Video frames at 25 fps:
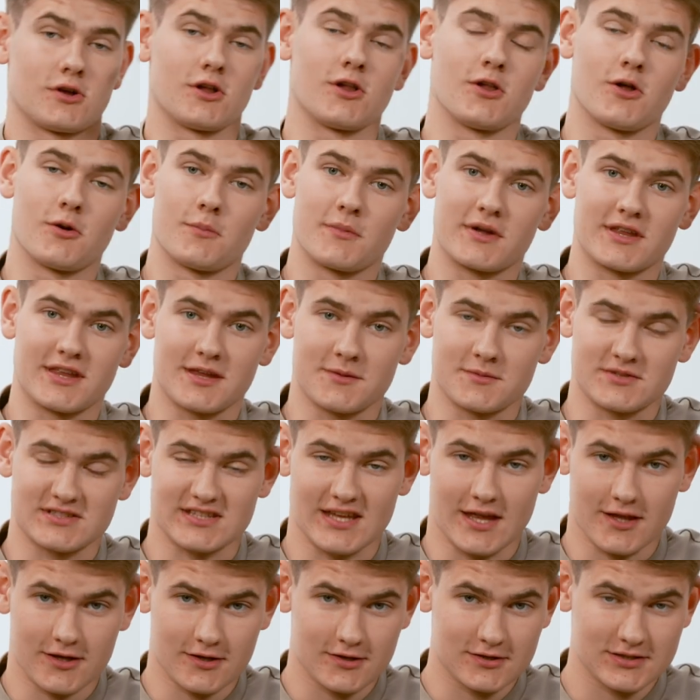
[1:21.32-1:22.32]
hello, my name is
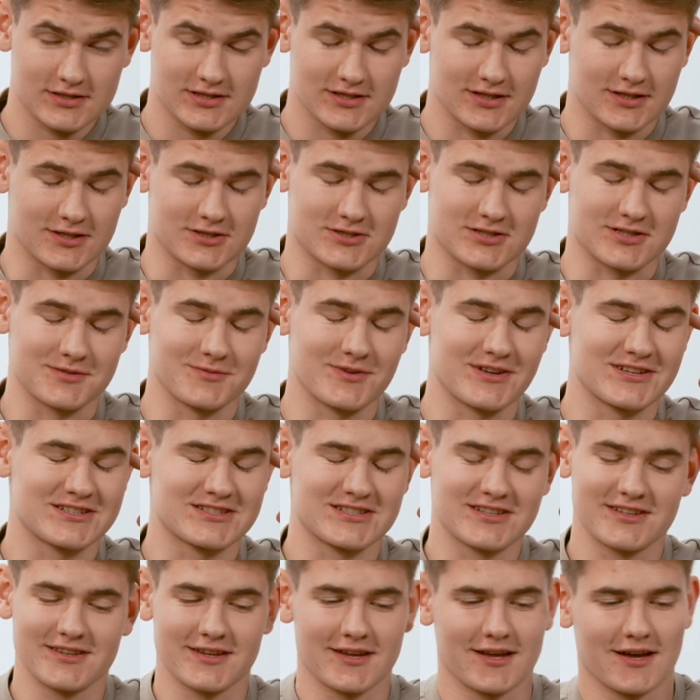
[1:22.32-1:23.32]
Daniels, as she
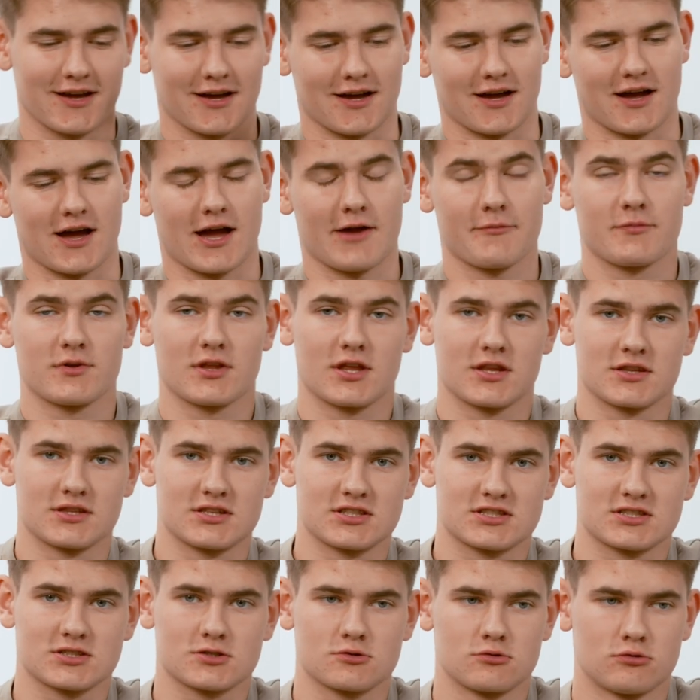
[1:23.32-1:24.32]
mentioned. I've been at
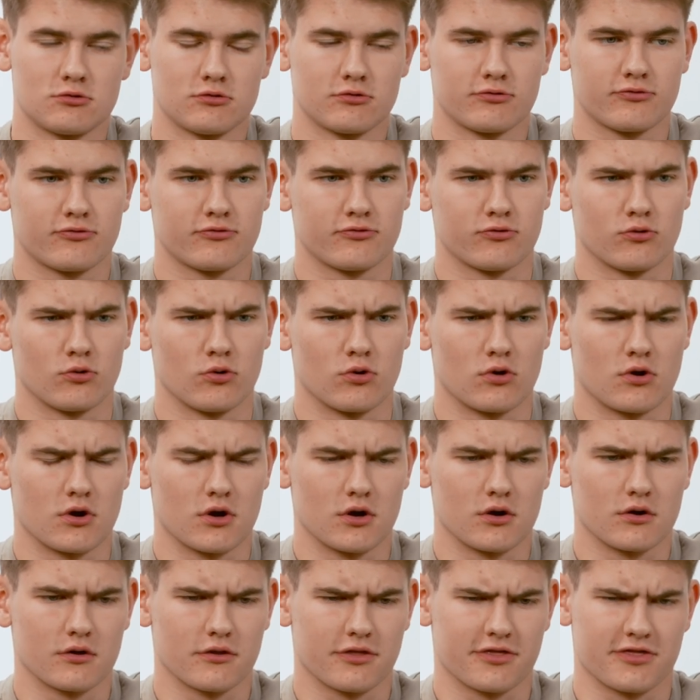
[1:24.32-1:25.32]
this school
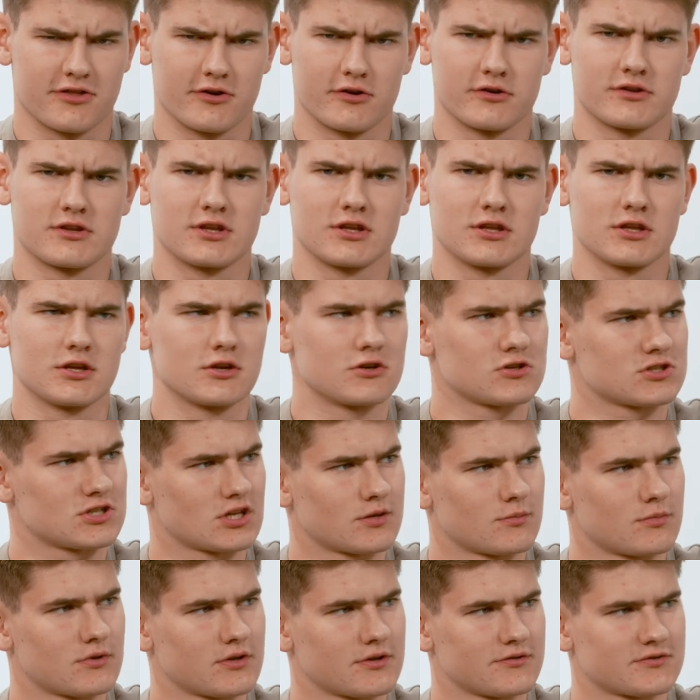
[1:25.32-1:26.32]
for 13 years,
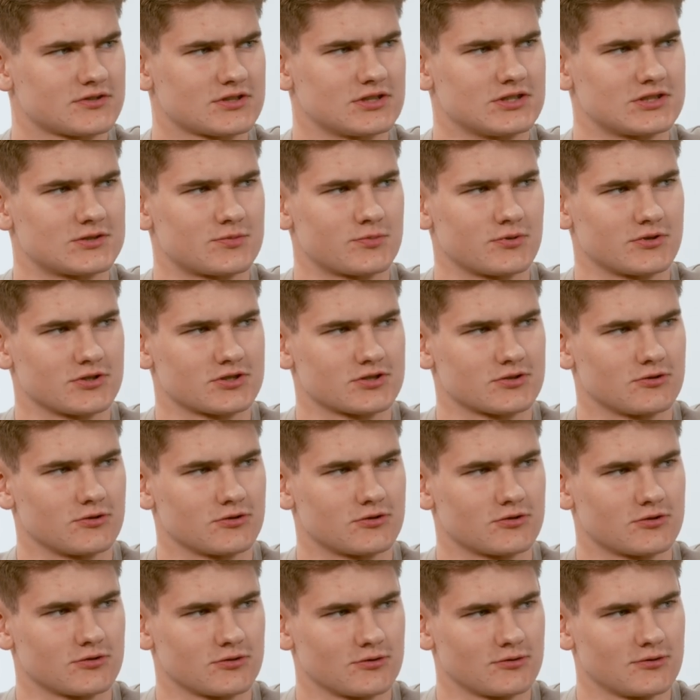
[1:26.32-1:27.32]
I believe, since
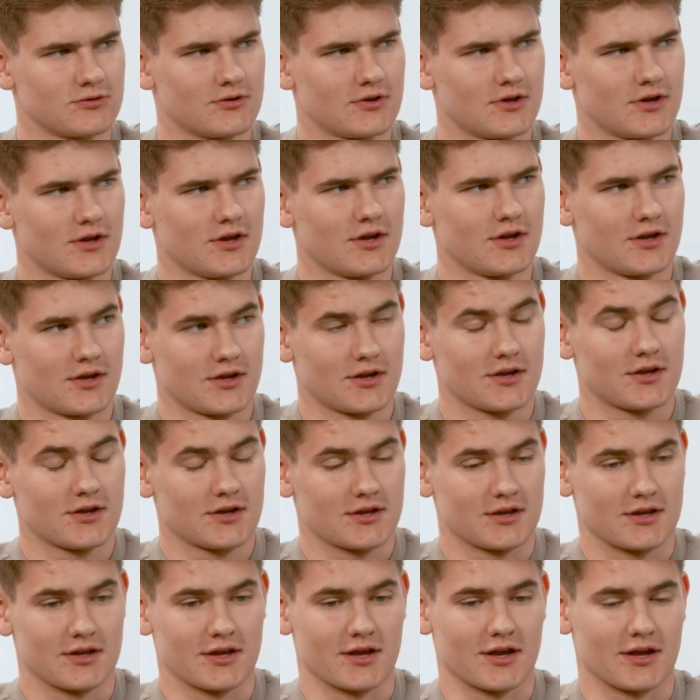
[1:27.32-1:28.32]
preschool 2.
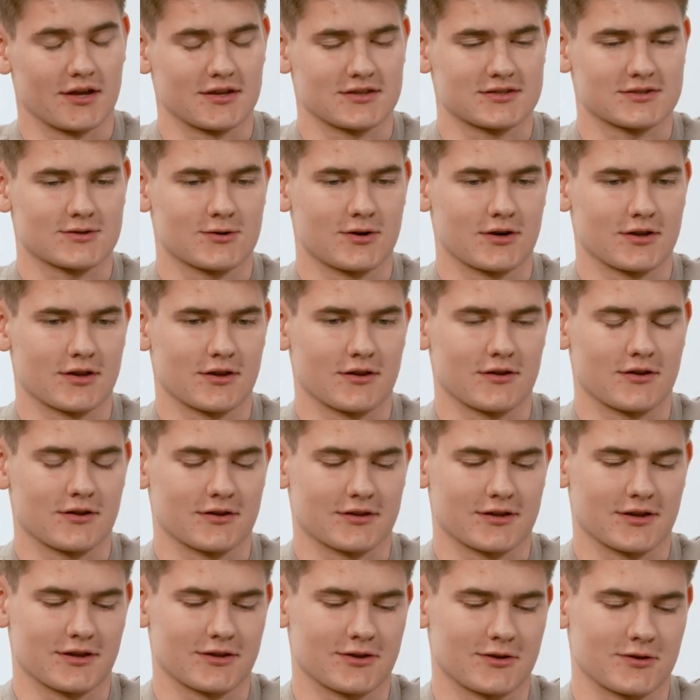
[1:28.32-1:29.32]
Yeah, it's quite a
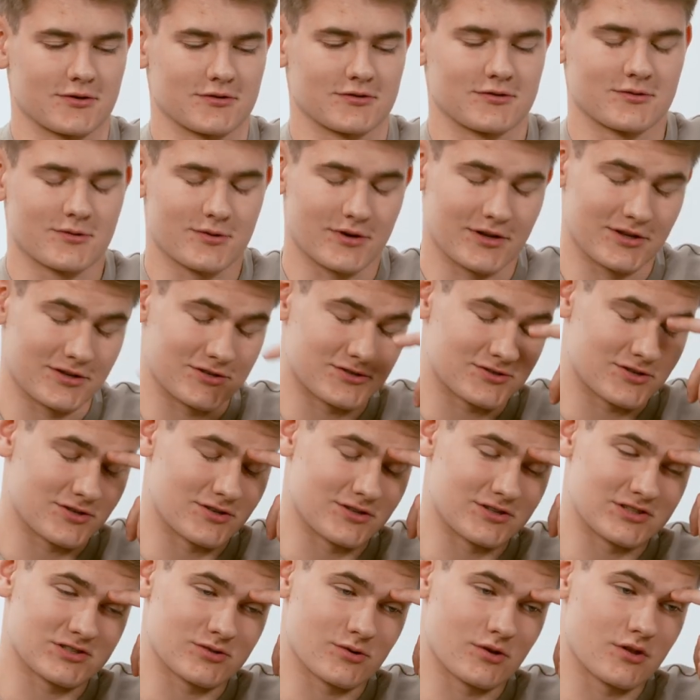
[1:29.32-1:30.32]
lot, I know, quite a
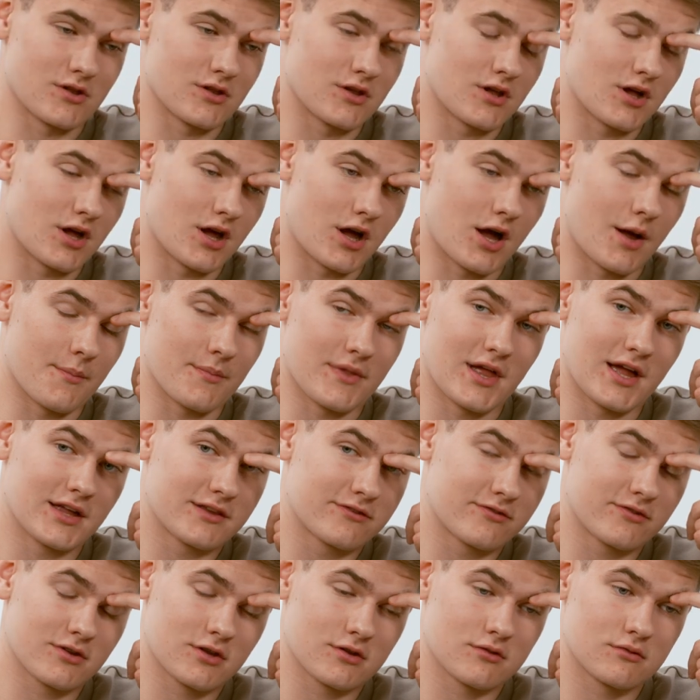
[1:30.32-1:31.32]
journey as well. I'm
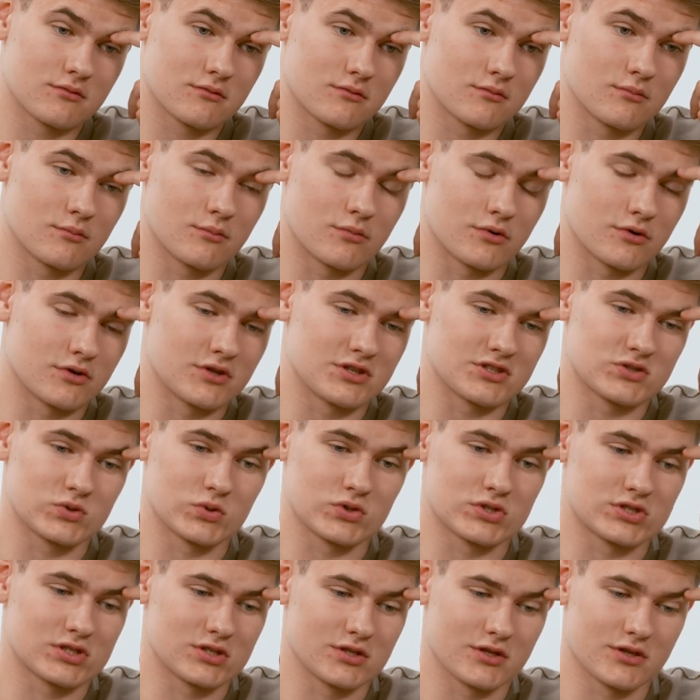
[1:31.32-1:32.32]
Latvian, born in
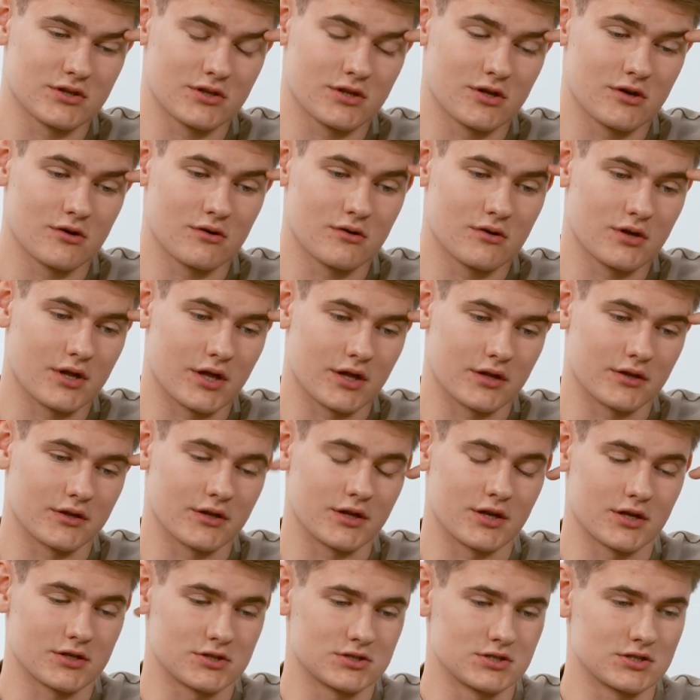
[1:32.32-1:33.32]
Switzerland though, and
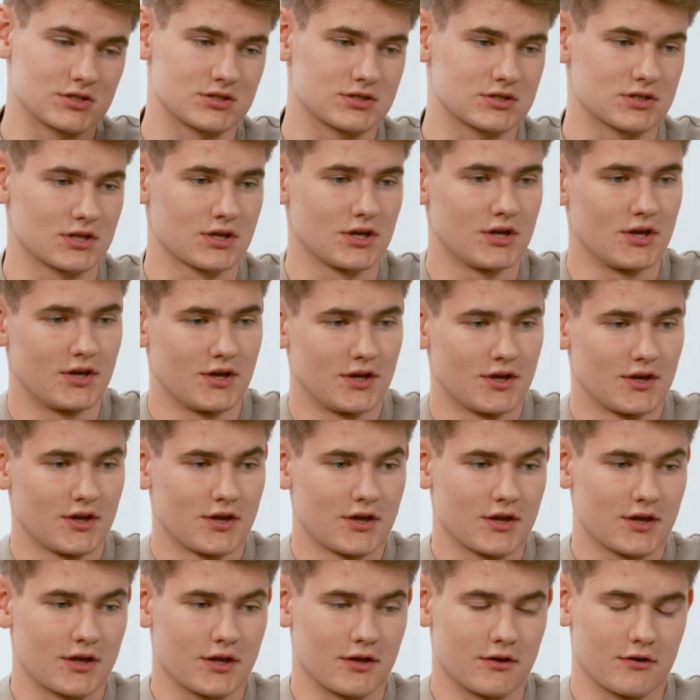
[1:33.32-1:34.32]
yeah, just
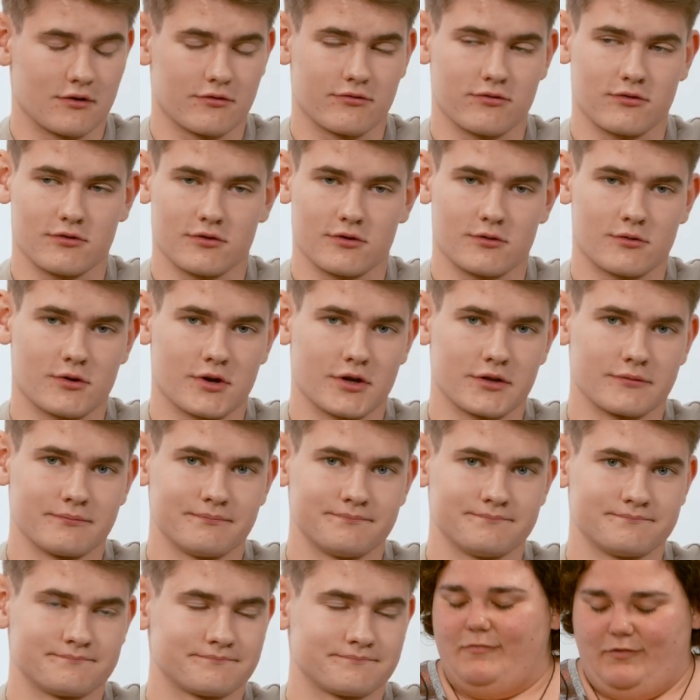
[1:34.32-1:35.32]
here for the ride.
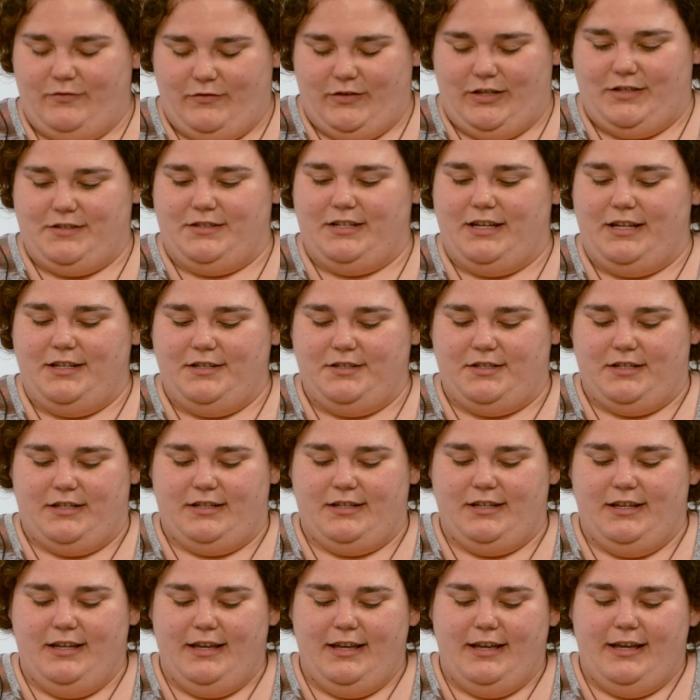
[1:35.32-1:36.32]

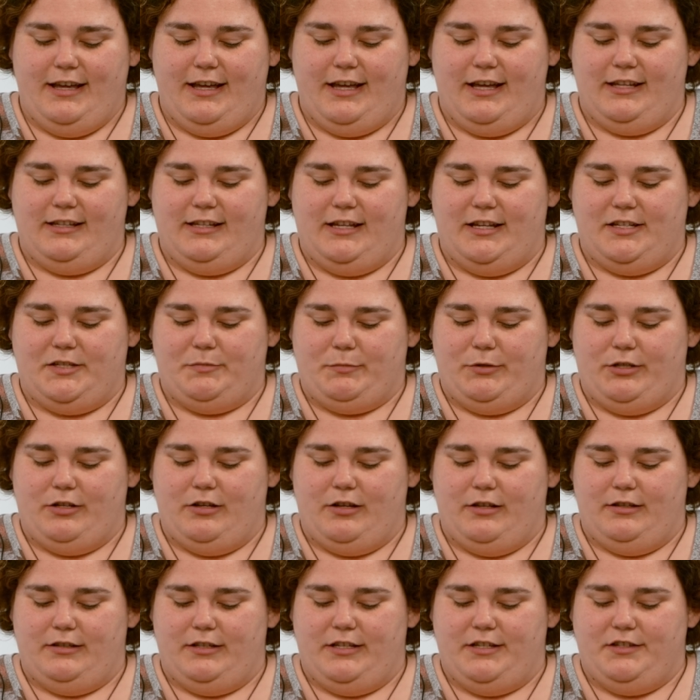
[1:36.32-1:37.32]
Fantastic. And last but
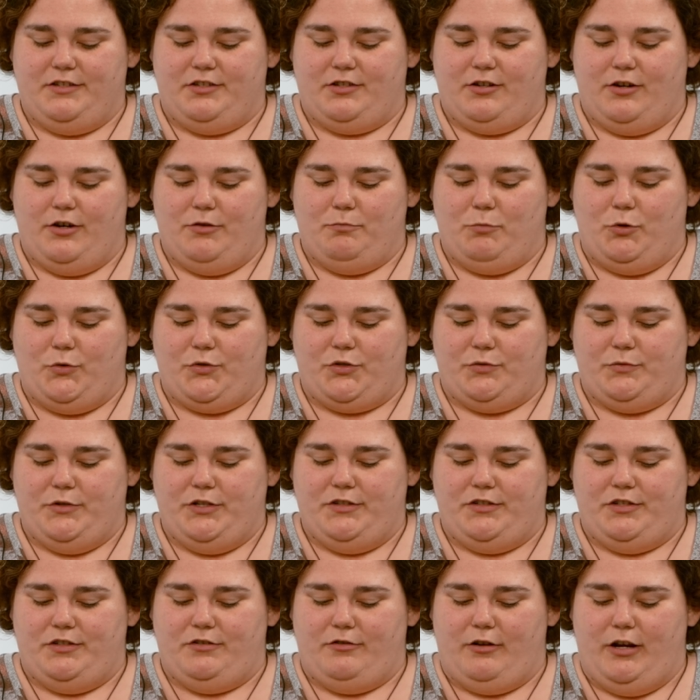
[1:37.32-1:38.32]
not least, our most
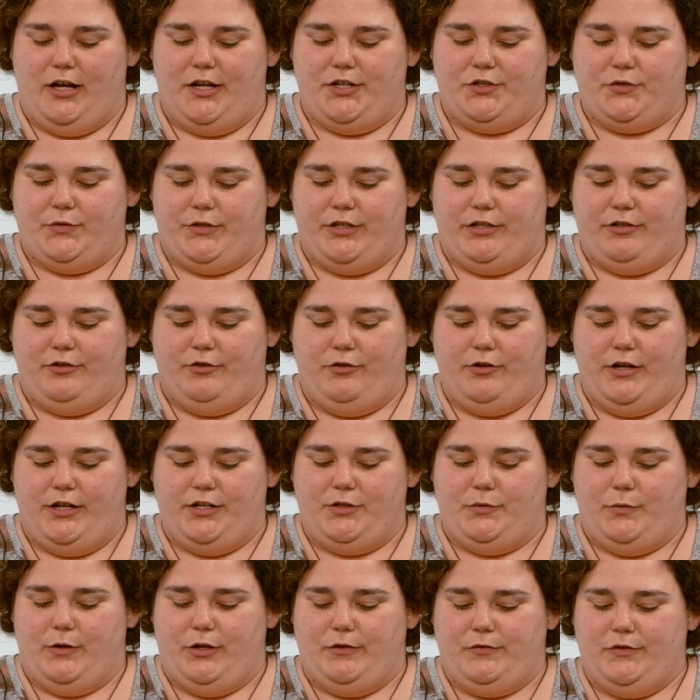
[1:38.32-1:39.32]
recent graduate,
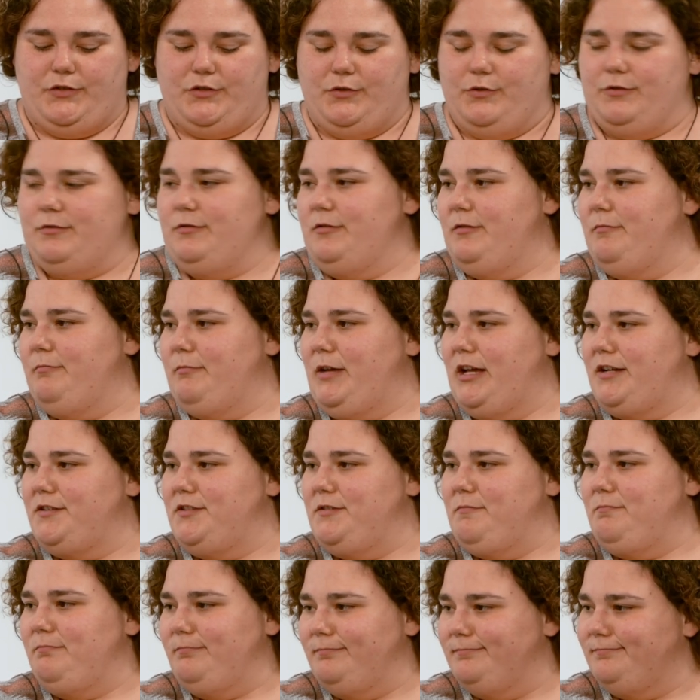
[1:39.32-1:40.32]
grade 12 student,
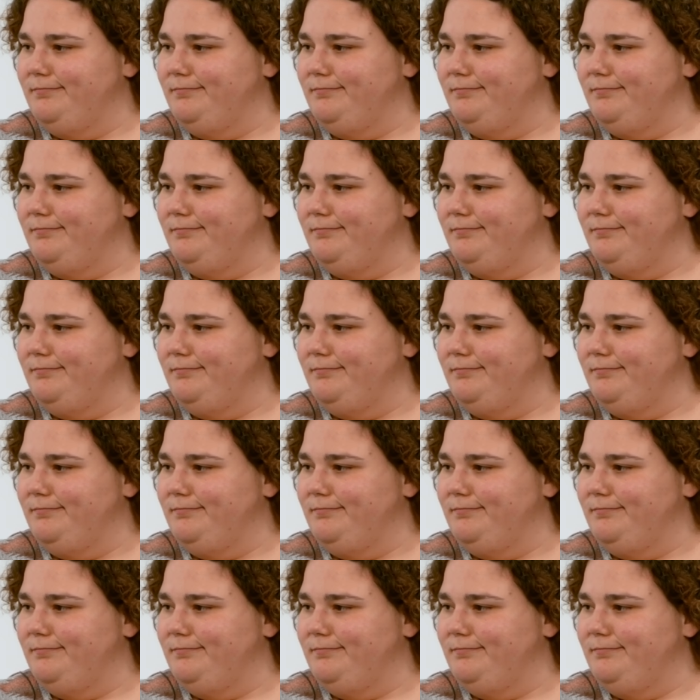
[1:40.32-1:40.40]
Maxim.